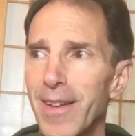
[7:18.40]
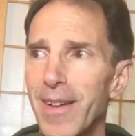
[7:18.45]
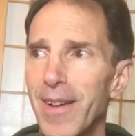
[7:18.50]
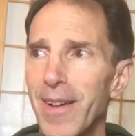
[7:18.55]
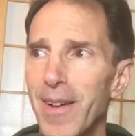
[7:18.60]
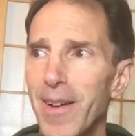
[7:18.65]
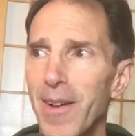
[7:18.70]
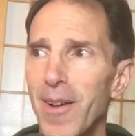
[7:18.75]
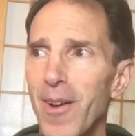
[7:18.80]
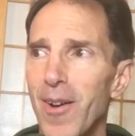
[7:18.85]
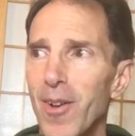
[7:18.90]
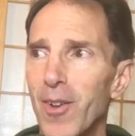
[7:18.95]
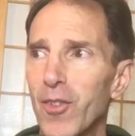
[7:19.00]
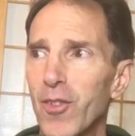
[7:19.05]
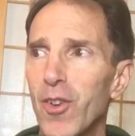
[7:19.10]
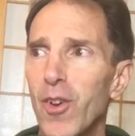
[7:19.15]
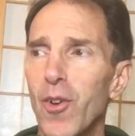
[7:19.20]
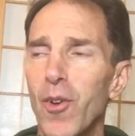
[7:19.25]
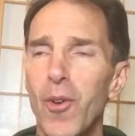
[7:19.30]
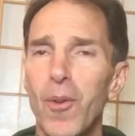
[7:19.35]

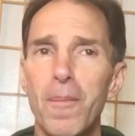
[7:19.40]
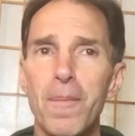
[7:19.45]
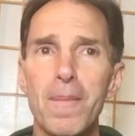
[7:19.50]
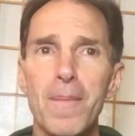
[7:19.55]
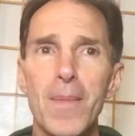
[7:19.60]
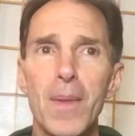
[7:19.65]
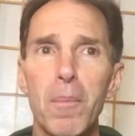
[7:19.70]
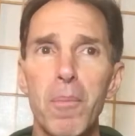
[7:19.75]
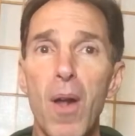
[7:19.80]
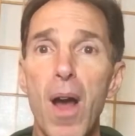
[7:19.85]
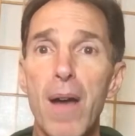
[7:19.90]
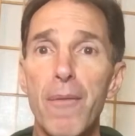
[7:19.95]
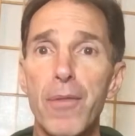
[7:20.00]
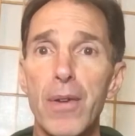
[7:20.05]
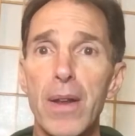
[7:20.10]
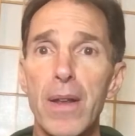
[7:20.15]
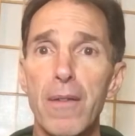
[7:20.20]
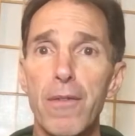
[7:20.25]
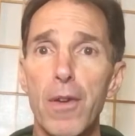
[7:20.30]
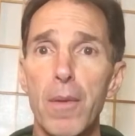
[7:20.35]
also
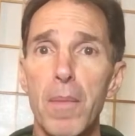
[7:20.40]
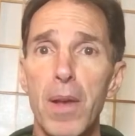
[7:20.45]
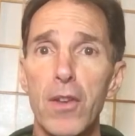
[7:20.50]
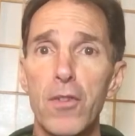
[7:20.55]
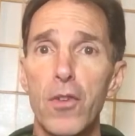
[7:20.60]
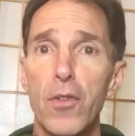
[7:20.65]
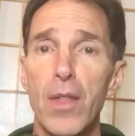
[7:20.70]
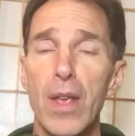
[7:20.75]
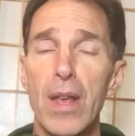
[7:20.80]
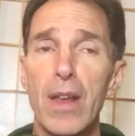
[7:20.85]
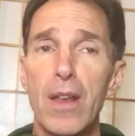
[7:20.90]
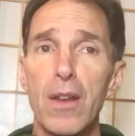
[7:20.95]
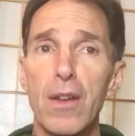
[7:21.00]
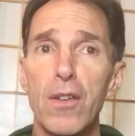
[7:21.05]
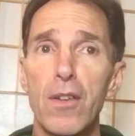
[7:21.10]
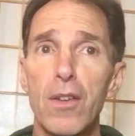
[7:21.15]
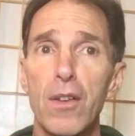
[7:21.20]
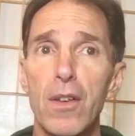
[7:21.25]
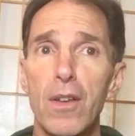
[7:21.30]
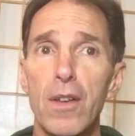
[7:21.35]
profiting from us so they could
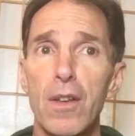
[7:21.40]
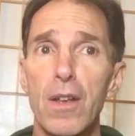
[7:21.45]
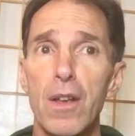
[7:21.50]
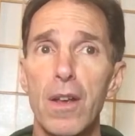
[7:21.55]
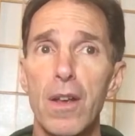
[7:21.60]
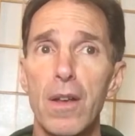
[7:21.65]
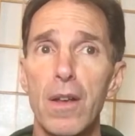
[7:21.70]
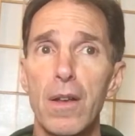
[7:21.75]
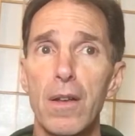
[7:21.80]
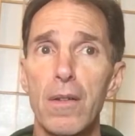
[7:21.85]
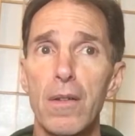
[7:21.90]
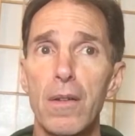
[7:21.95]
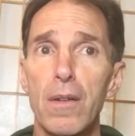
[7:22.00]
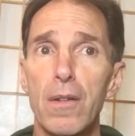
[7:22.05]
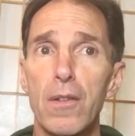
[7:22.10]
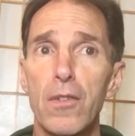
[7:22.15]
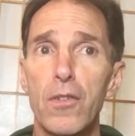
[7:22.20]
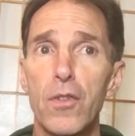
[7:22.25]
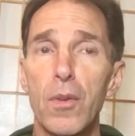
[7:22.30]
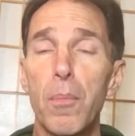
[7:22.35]

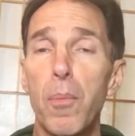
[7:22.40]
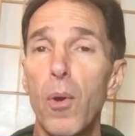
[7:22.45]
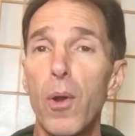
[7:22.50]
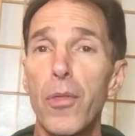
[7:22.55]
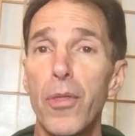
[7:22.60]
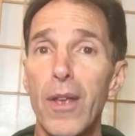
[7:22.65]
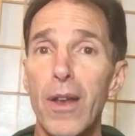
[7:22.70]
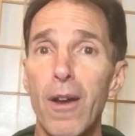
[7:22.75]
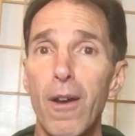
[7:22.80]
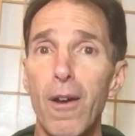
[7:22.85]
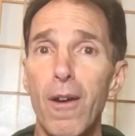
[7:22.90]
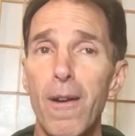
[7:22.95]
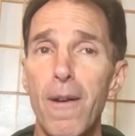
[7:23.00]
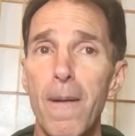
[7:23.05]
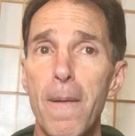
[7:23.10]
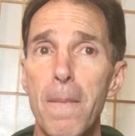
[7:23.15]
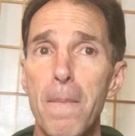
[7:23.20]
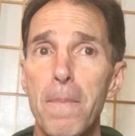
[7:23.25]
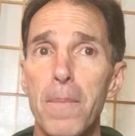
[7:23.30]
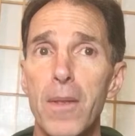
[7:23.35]
support their
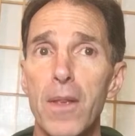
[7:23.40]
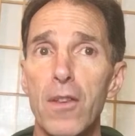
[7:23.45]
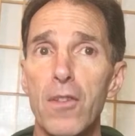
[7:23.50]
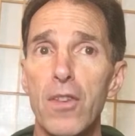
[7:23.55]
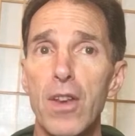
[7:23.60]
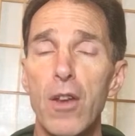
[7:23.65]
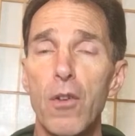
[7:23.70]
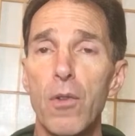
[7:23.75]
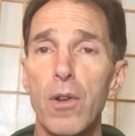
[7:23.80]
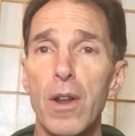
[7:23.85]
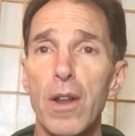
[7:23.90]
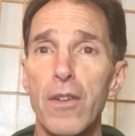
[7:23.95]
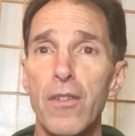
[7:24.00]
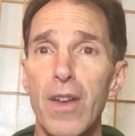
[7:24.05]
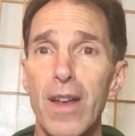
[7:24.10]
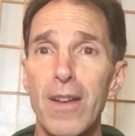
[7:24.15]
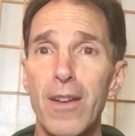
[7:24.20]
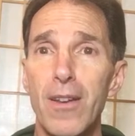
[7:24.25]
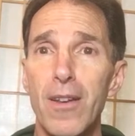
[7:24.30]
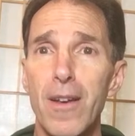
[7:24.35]
secret
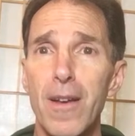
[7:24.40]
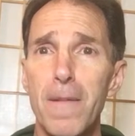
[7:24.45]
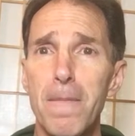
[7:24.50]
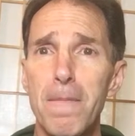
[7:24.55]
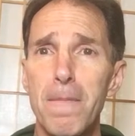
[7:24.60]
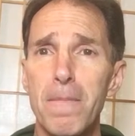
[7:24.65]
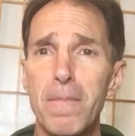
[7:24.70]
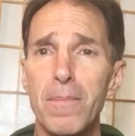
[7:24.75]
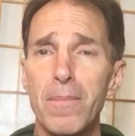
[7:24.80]
agenda.